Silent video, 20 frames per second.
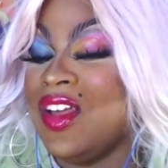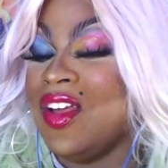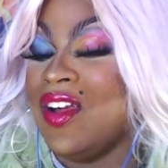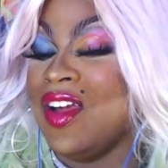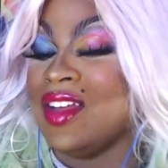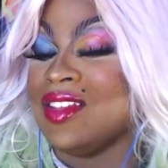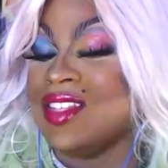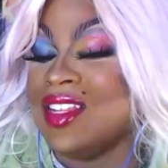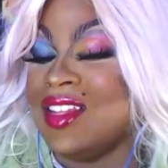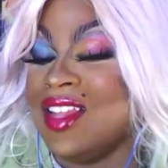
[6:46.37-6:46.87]

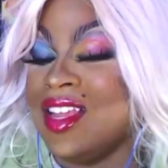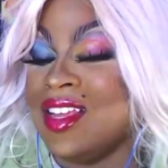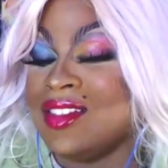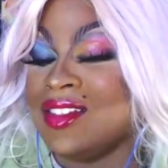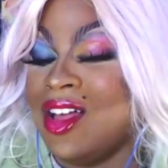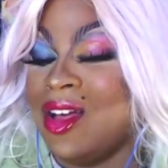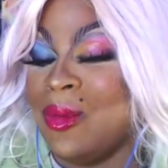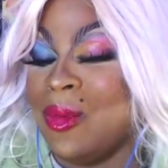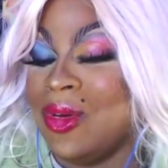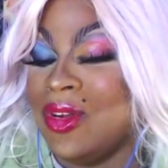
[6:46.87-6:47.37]
All right. So next
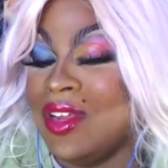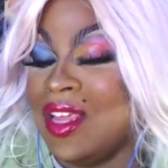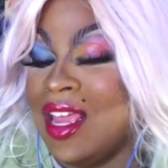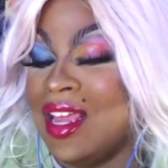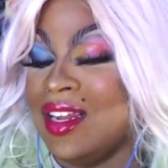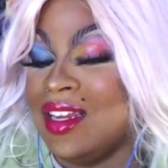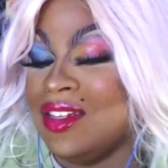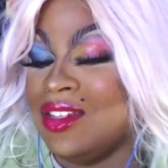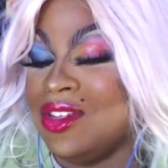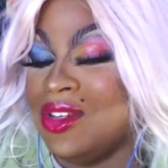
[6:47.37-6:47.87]
song we're gonna
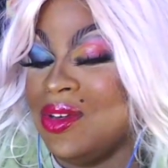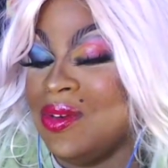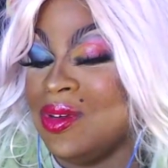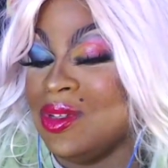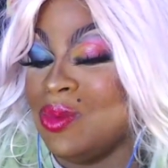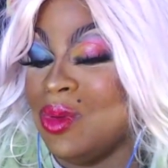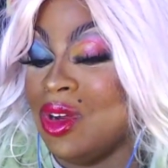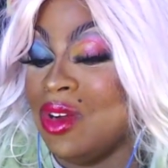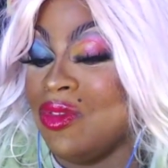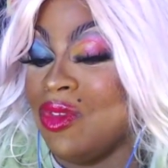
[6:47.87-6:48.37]
get into
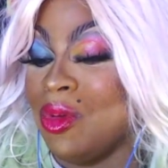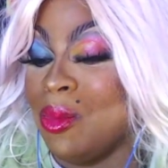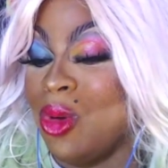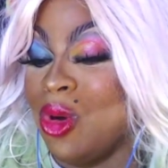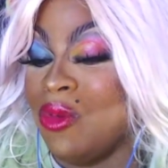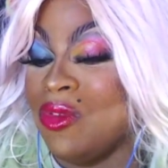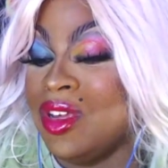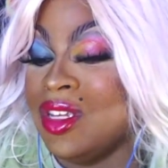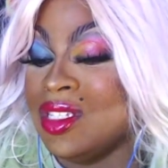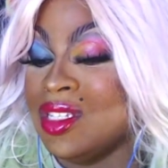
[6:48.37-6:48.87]
is one of her
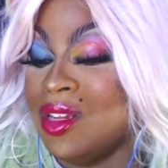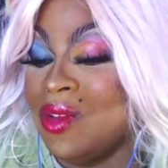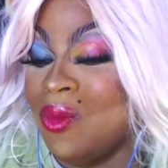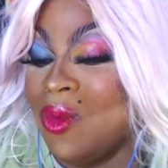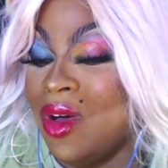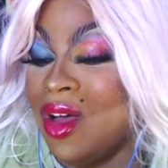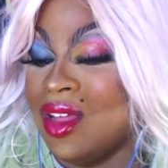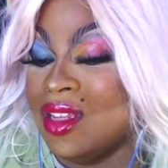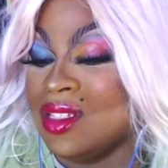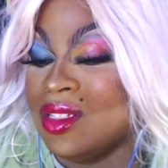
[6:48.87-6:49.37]
more recent
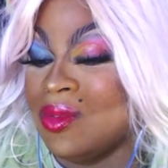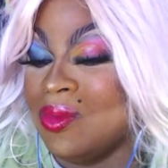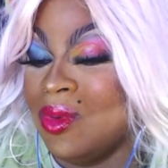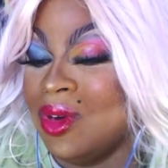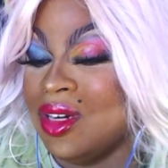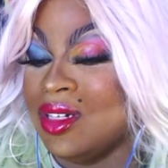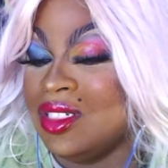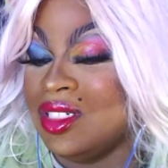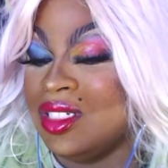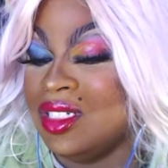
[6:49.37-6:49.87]
ones
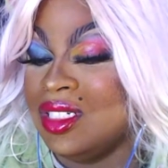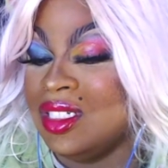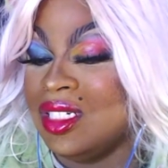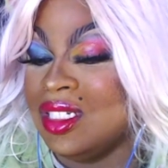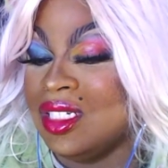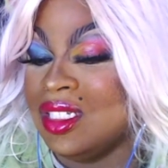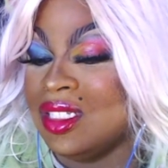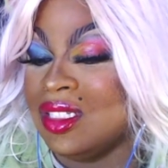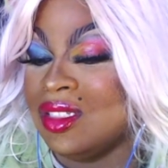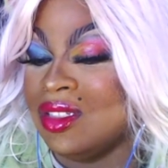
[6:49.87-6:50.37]
where she
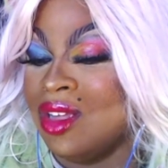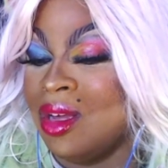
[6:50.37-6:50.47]
is.